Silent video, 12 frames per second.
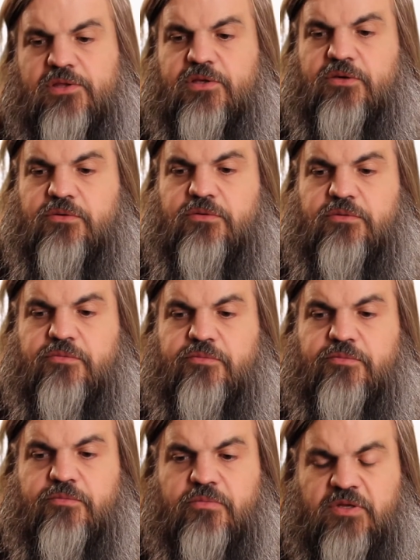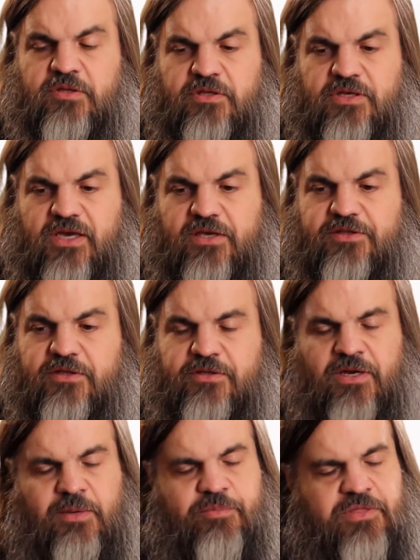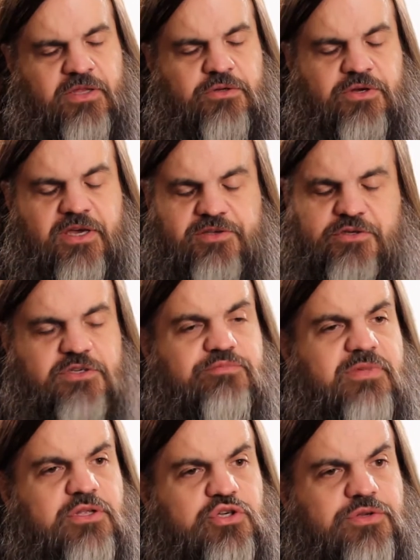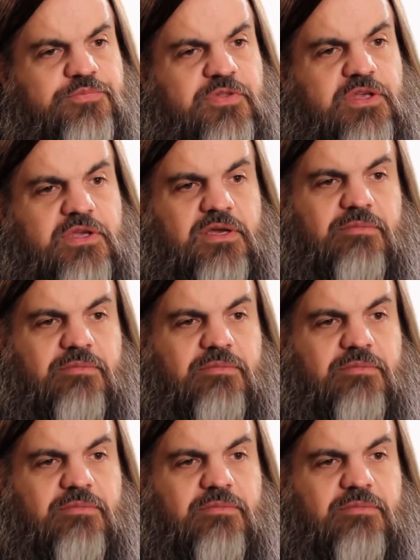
So in the case, the hypothetical case I just mentioned,